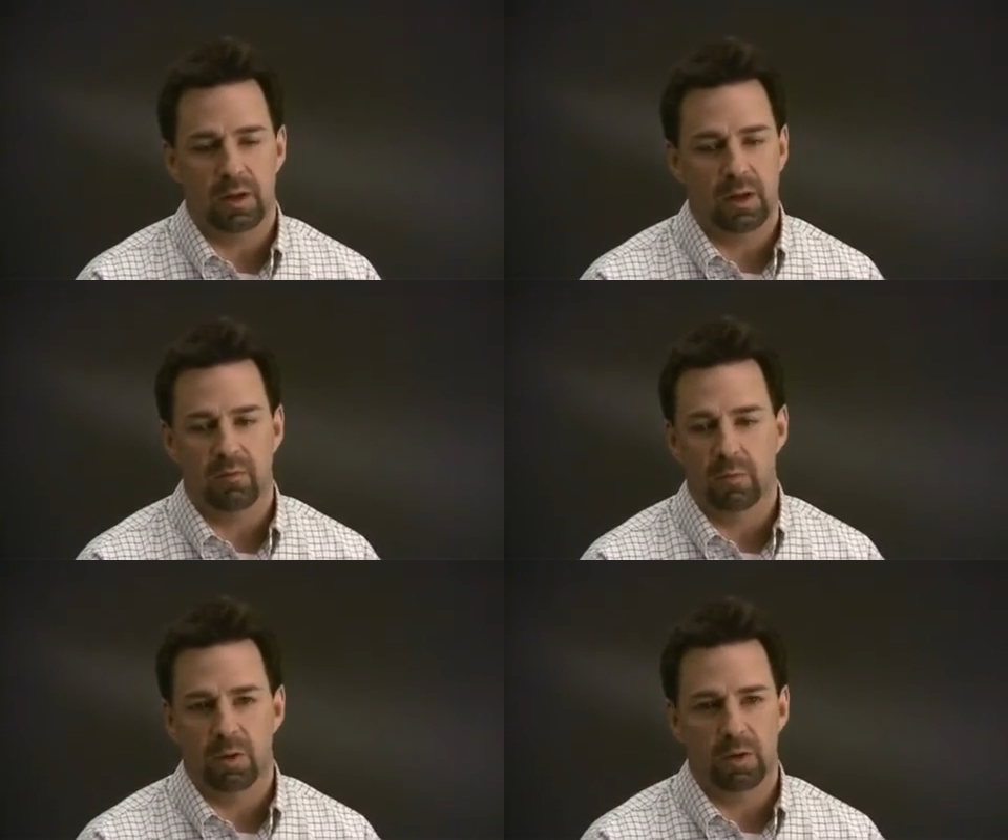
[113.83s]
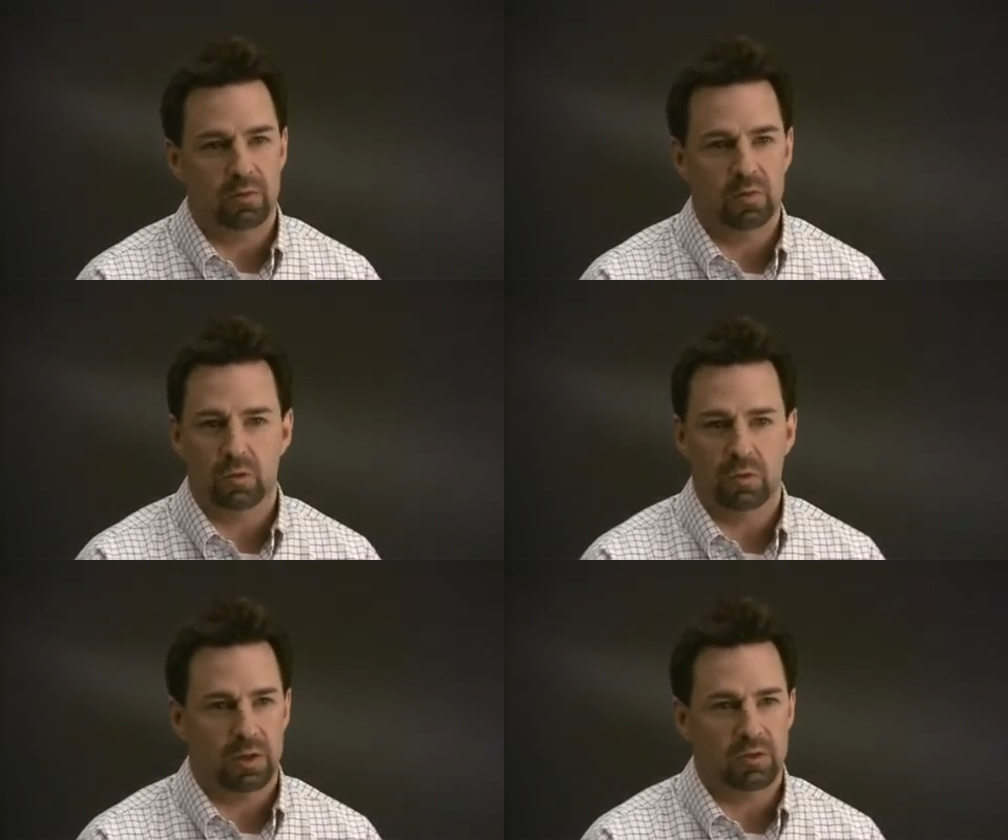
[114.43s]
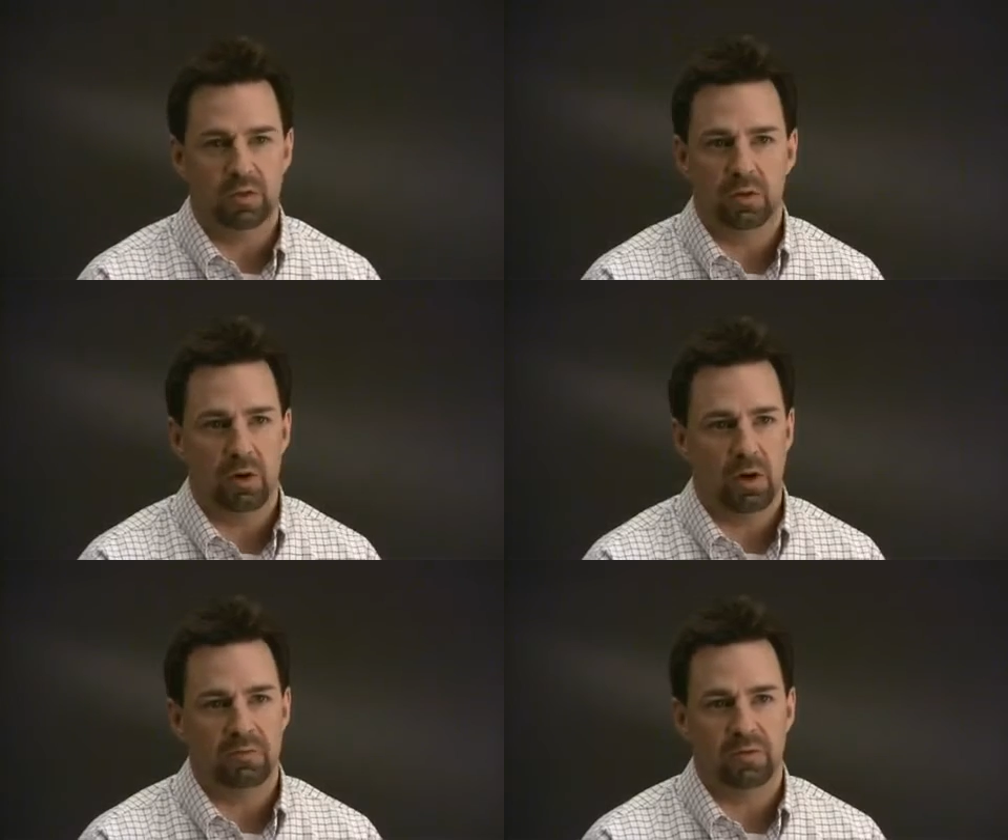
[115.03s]
that everybody was so nice in
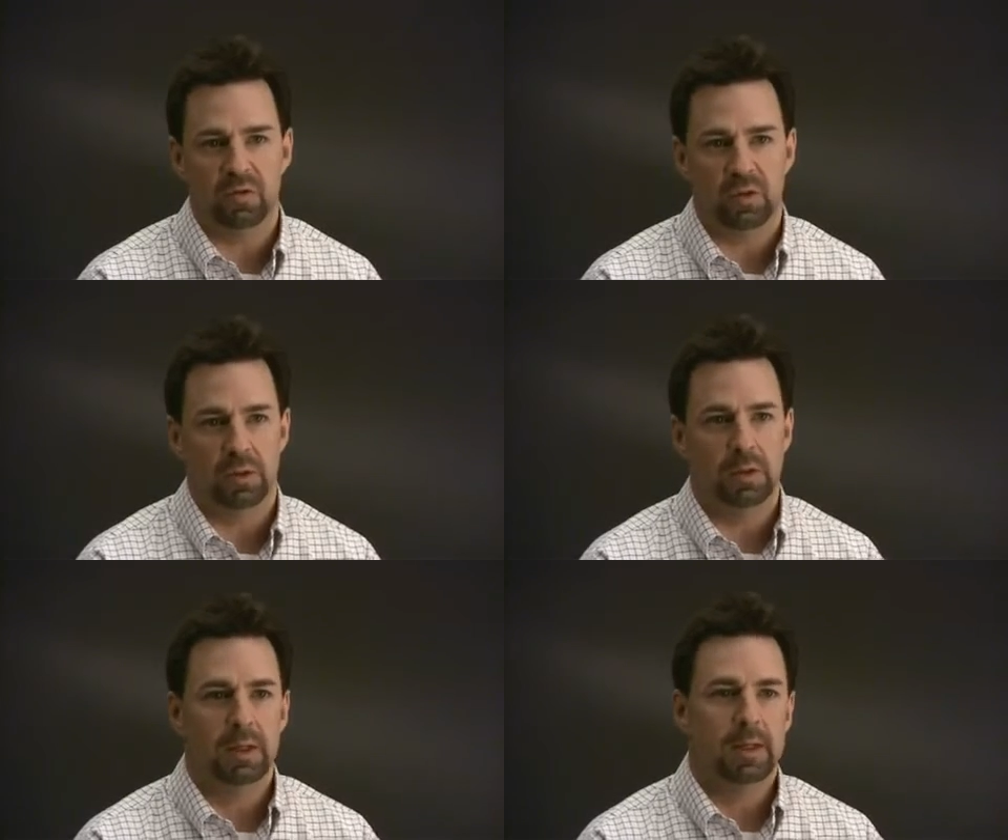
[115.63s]
the office and